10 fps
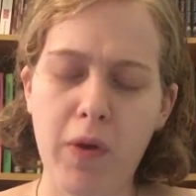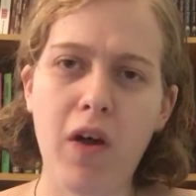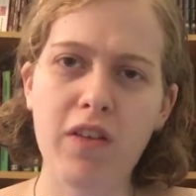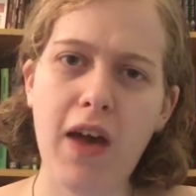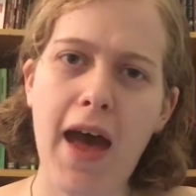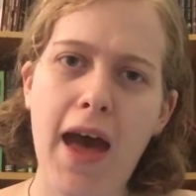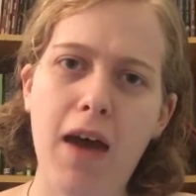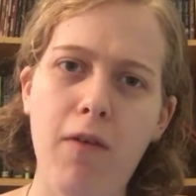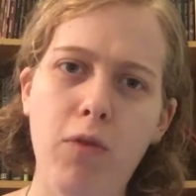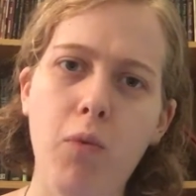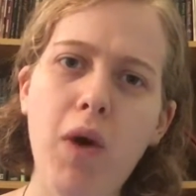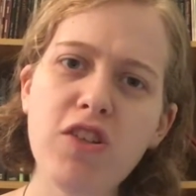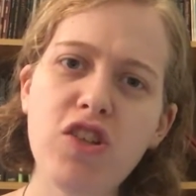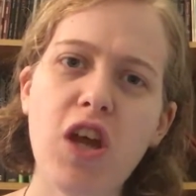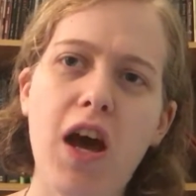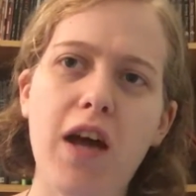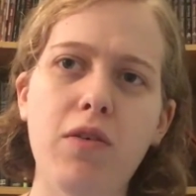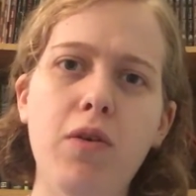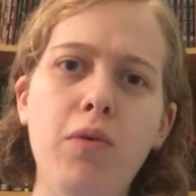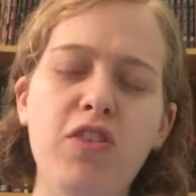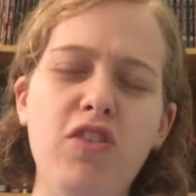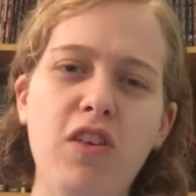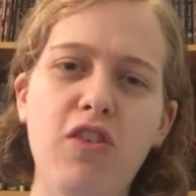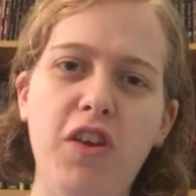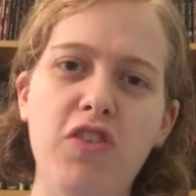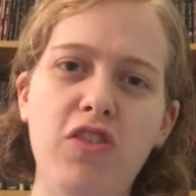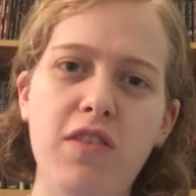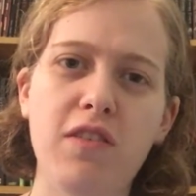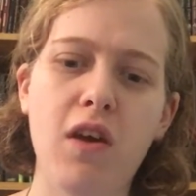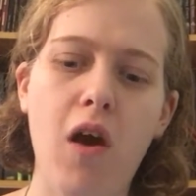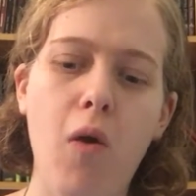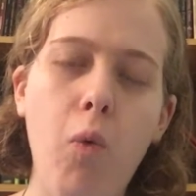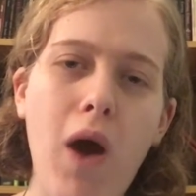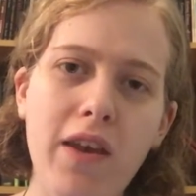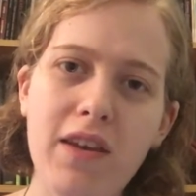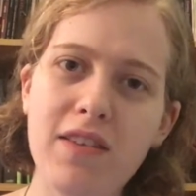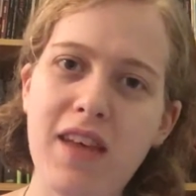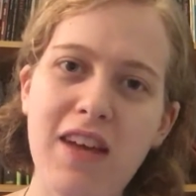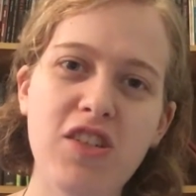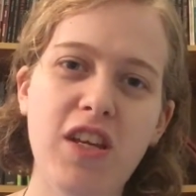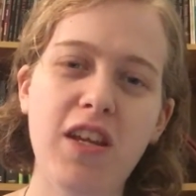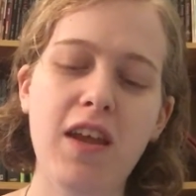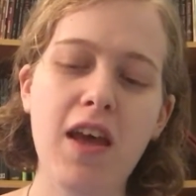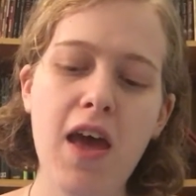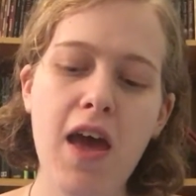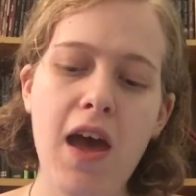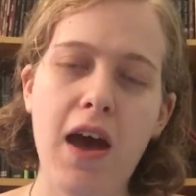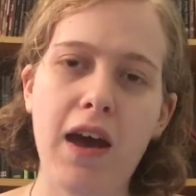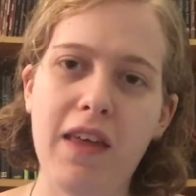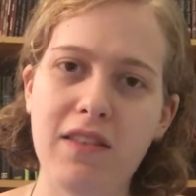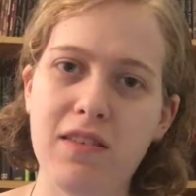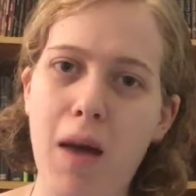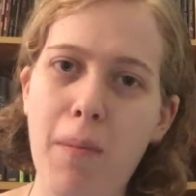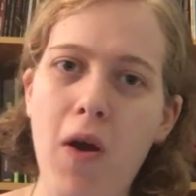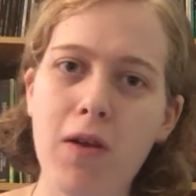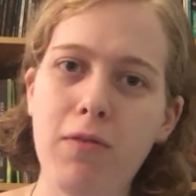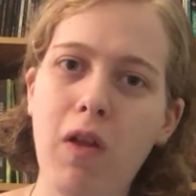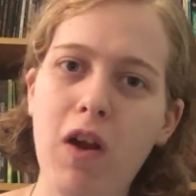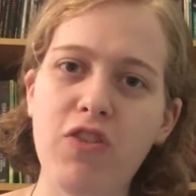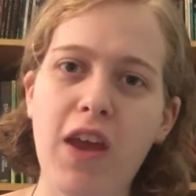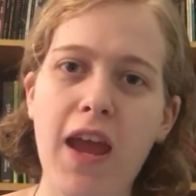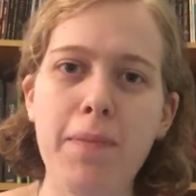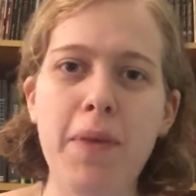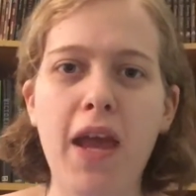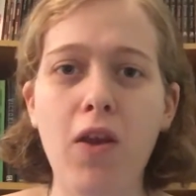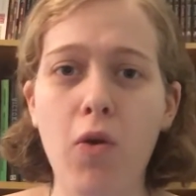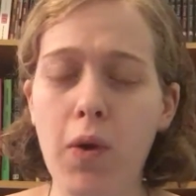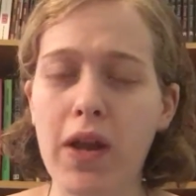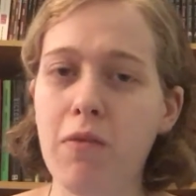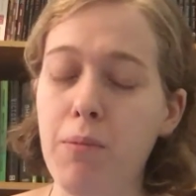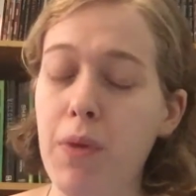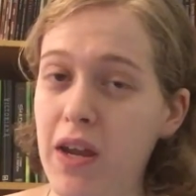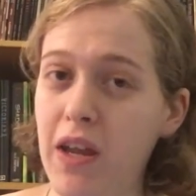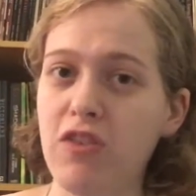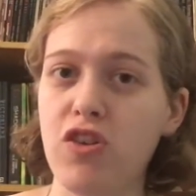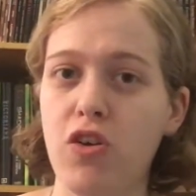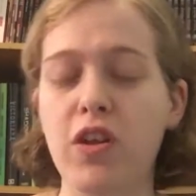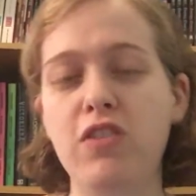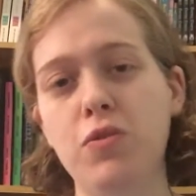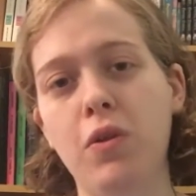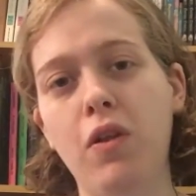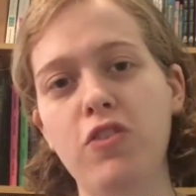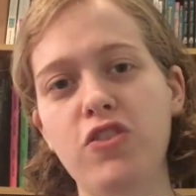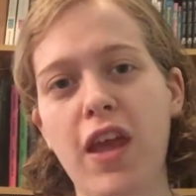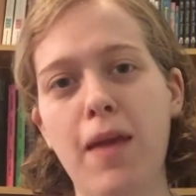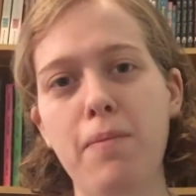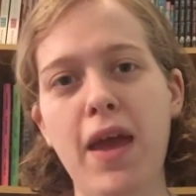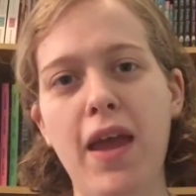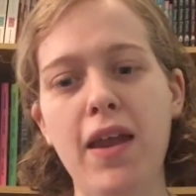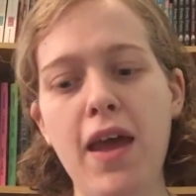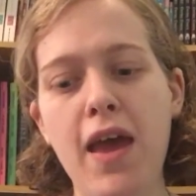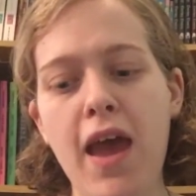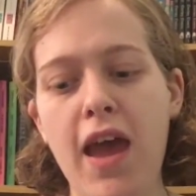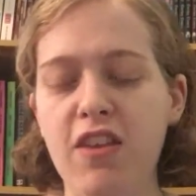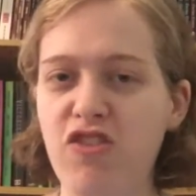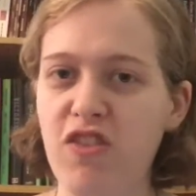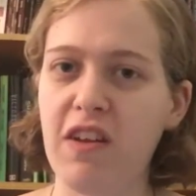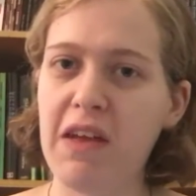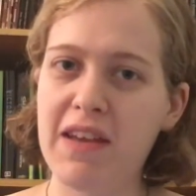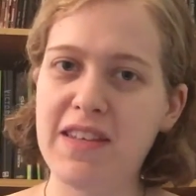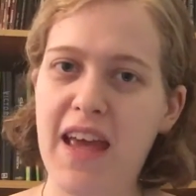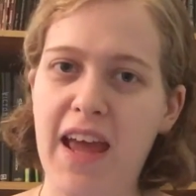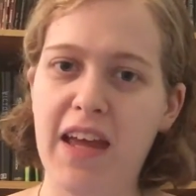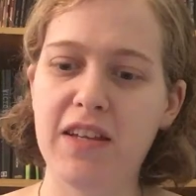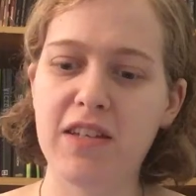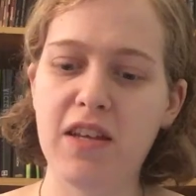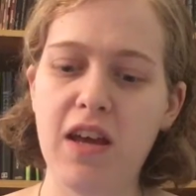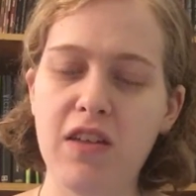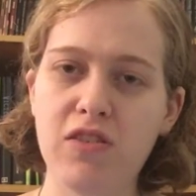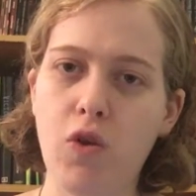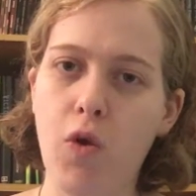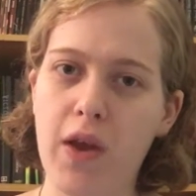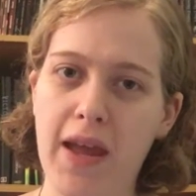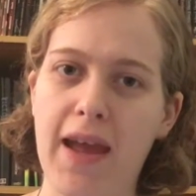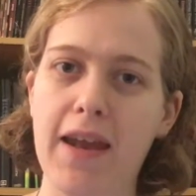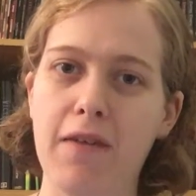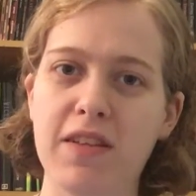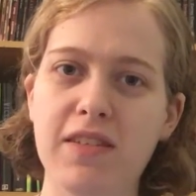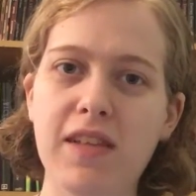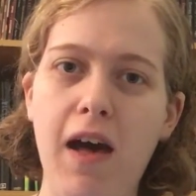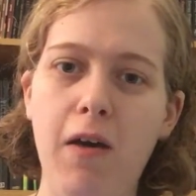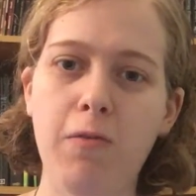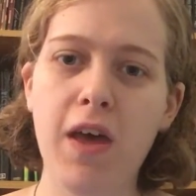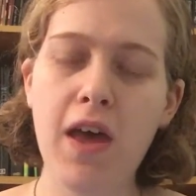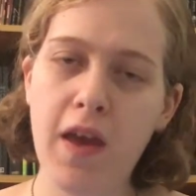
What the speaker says: You also have the one-shot, which is usually just one session that's not part of a larger campaign, but it can turn into a larger campaign, and it's just a contained story in of itself.